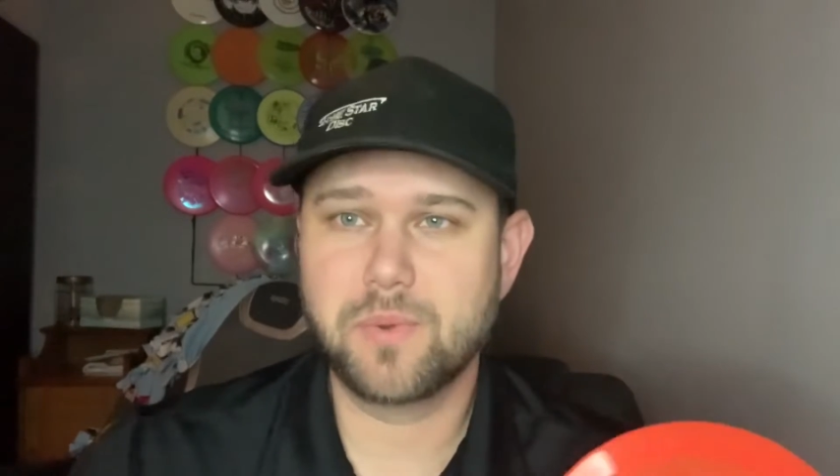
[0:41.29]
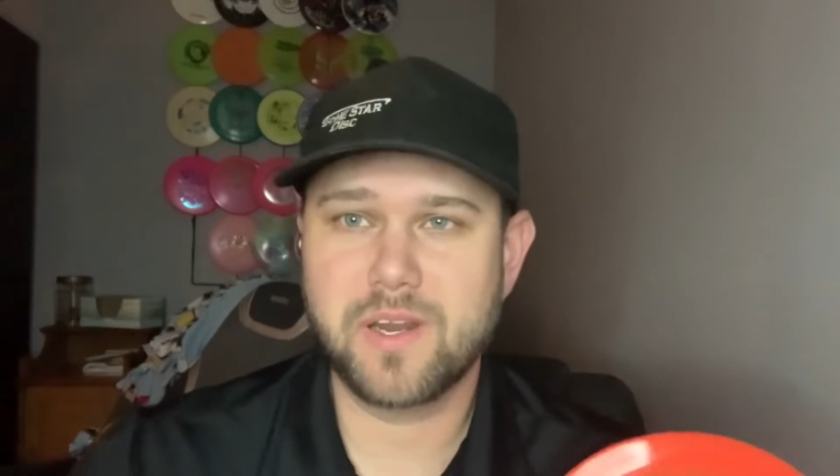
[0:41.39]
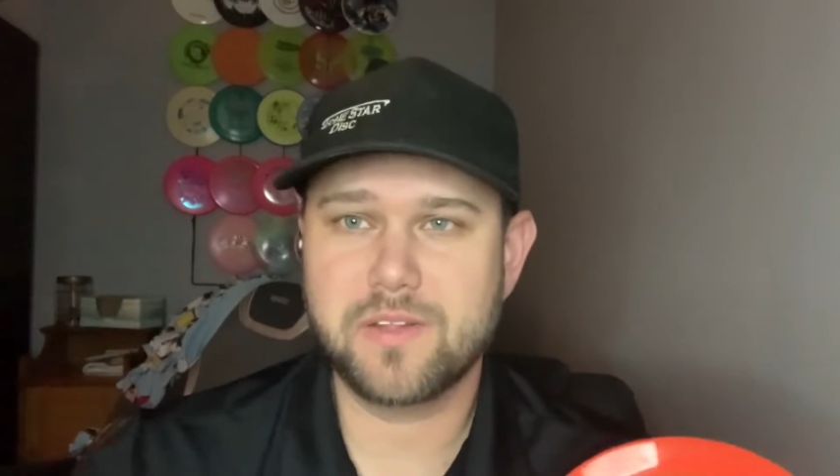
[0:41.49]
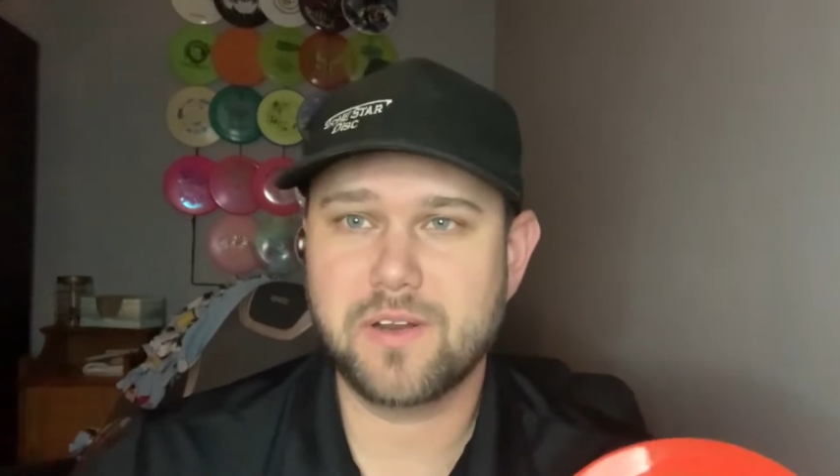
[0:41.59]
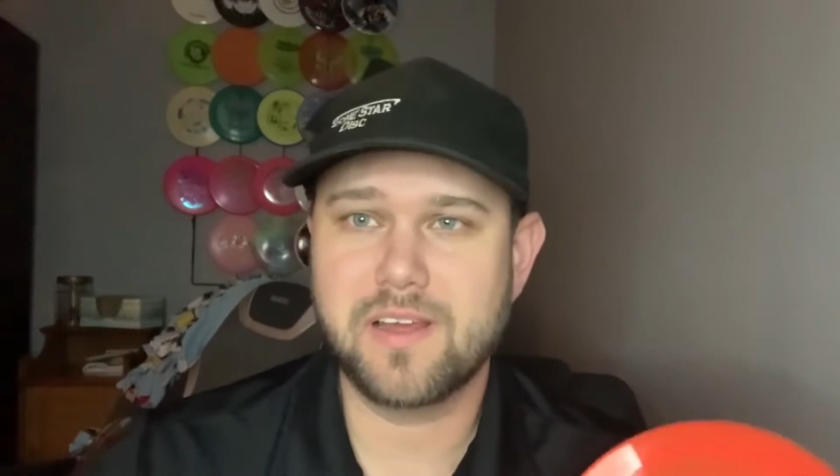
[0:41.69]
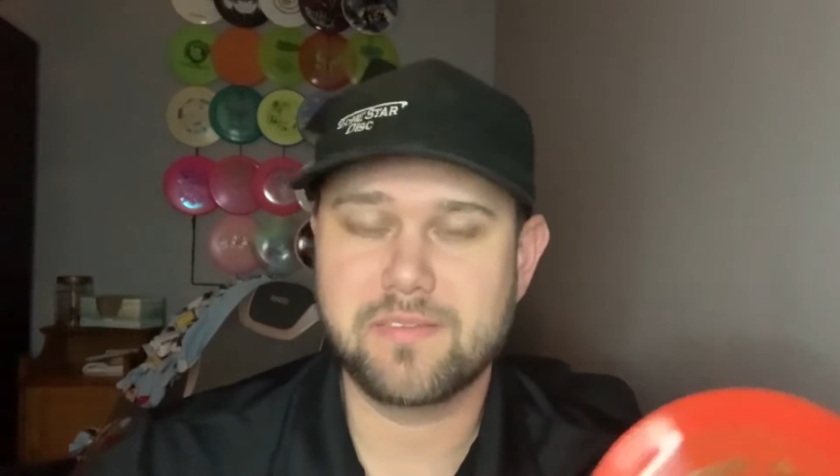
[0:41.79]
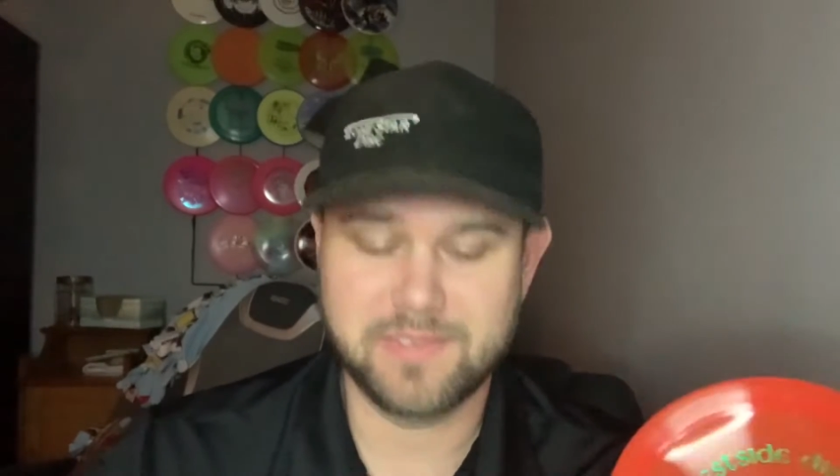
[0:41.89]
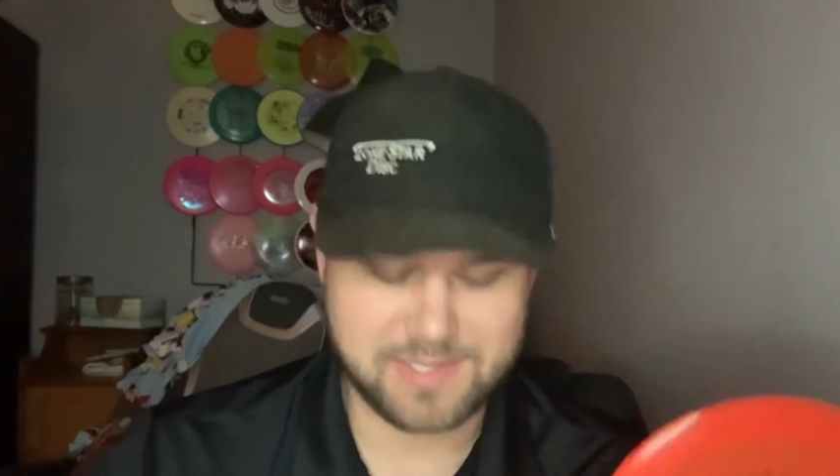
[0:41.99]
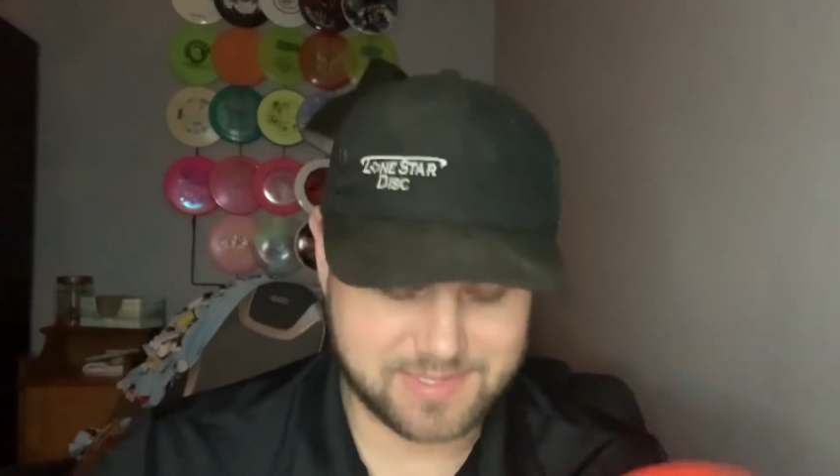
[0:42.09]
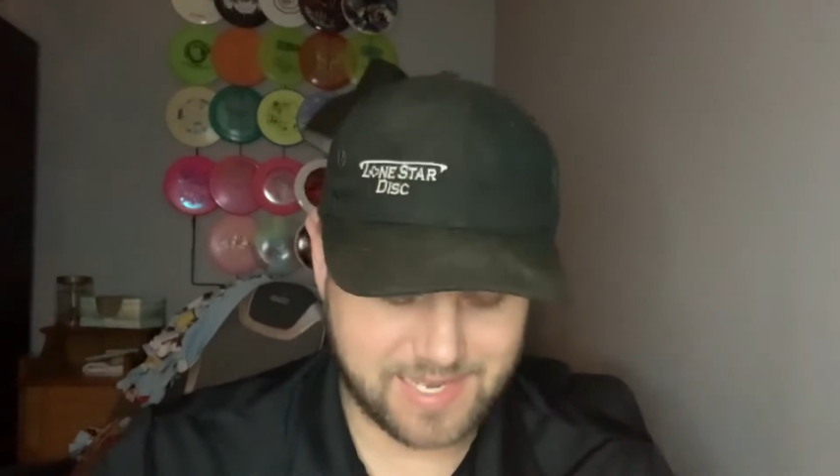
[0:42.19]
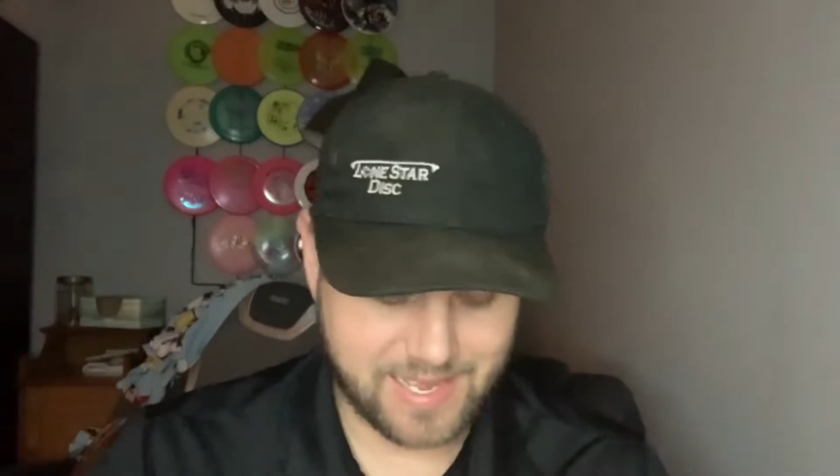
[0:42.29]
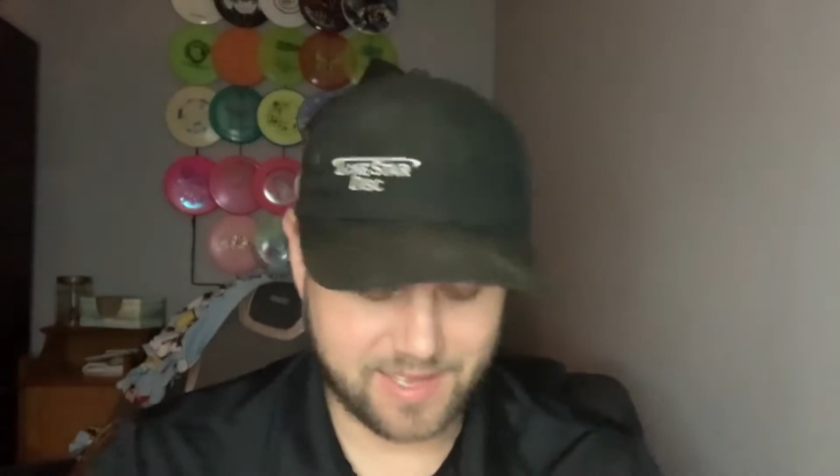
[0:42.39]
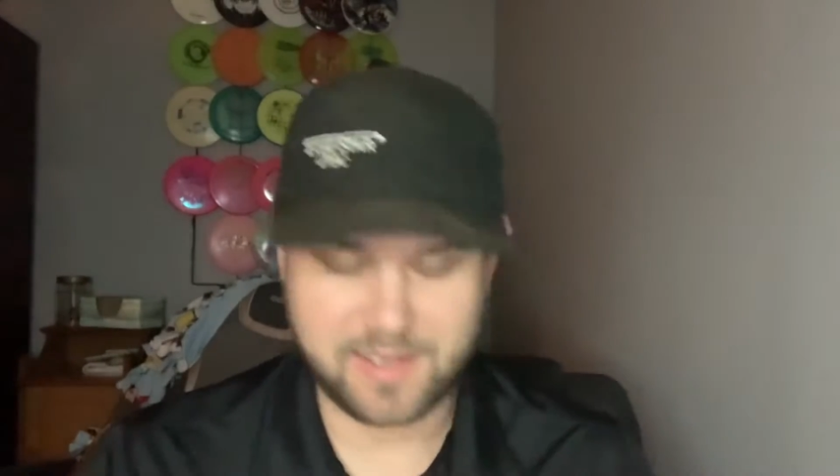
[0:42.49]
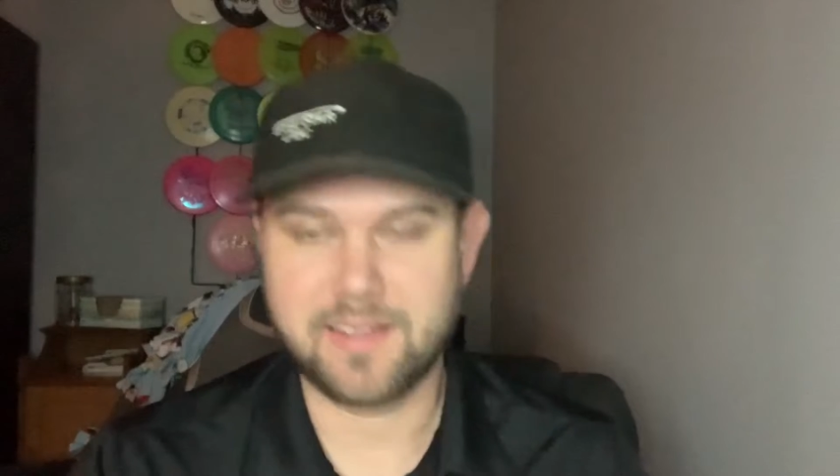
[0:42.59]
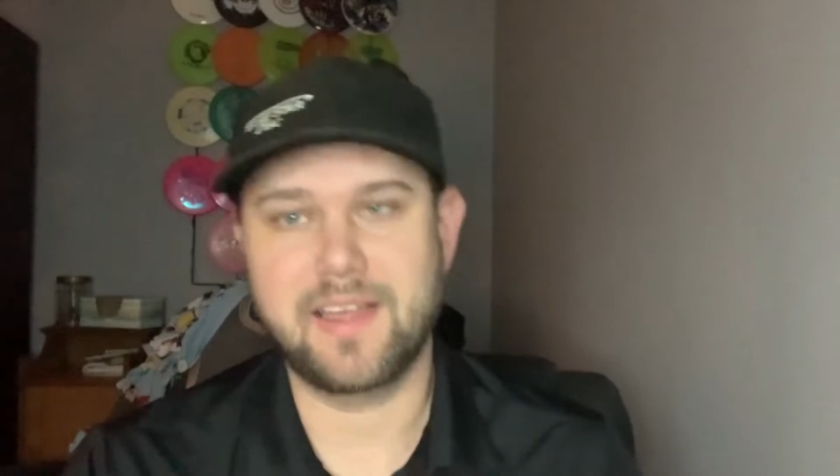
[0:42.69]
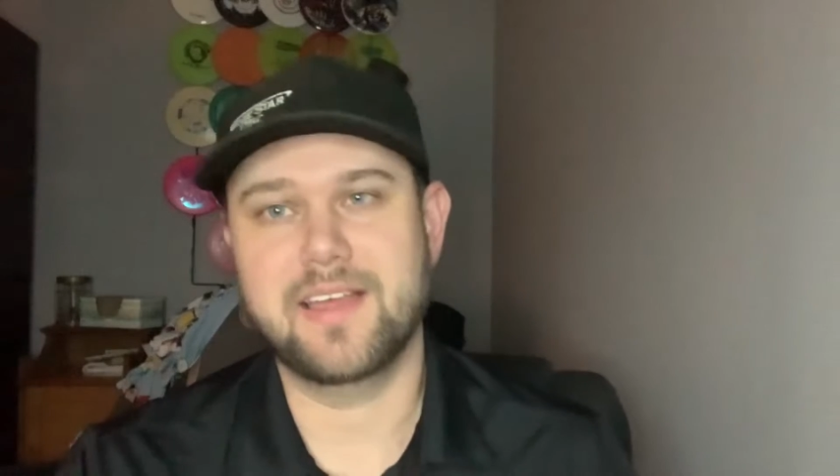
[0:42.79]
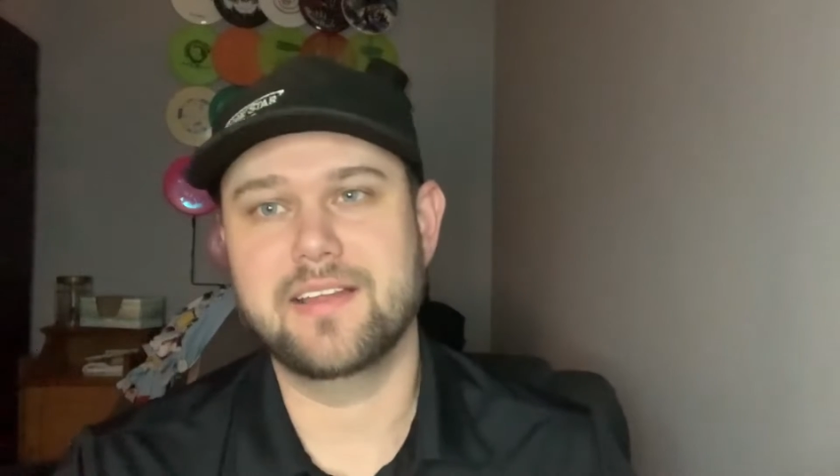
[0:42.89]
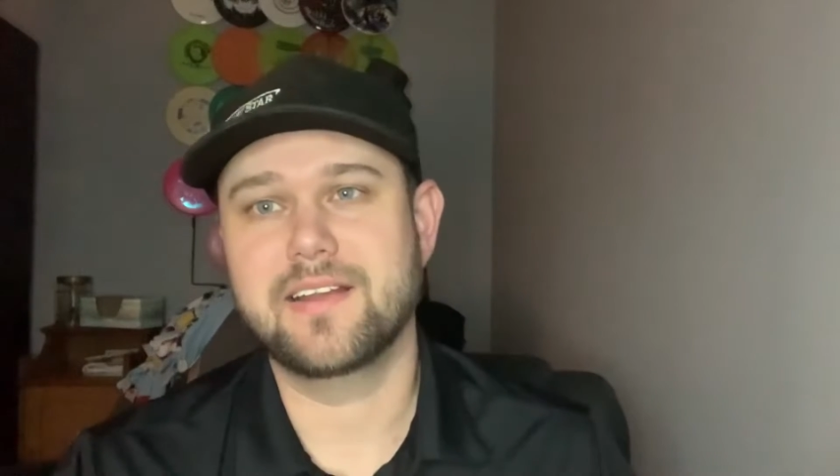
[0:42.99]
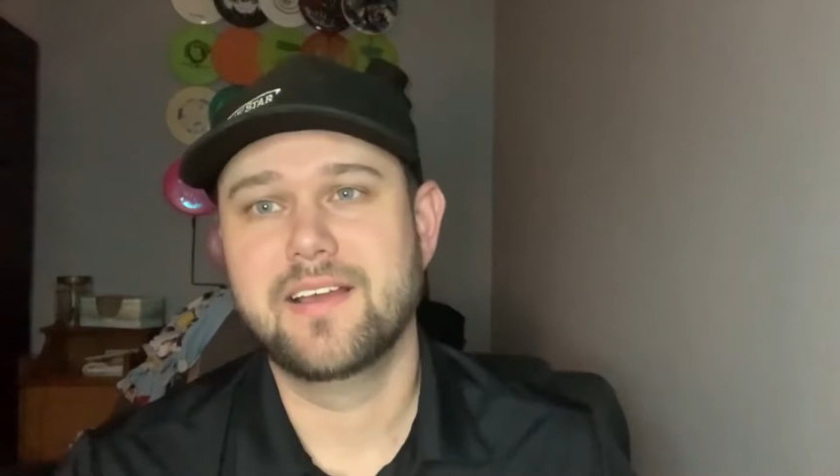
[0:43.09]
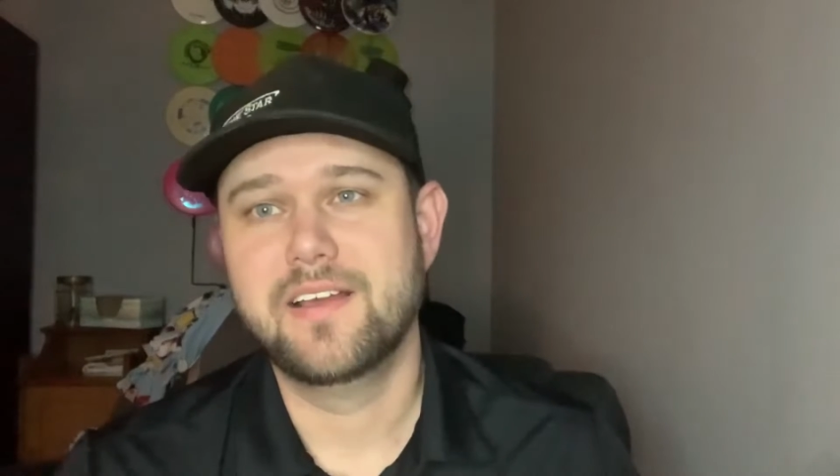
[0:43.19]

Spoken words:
brother of the Stag, and